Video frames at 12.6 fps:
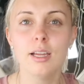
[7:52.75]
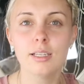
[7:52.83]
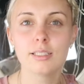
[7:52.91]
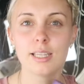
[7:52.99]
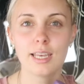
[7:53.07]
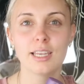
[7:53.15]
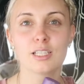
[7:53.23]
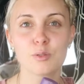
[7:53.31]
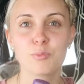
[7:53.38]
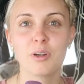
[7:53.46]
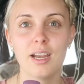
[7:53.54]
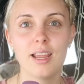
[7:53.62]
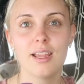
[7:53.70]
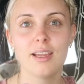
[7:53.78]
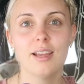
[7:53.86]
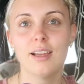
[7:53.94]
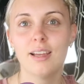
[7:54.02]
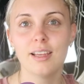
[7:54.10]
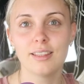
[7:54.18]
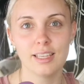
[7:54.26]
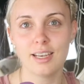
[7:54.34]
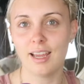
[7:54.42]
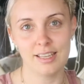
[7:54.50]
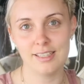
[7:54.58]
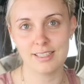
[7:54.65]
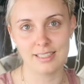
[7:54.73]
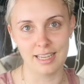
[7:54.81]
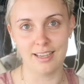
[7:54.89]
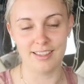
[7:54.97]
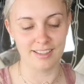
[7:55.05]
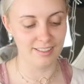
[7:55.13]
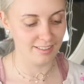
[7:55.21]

setting spray that I desire.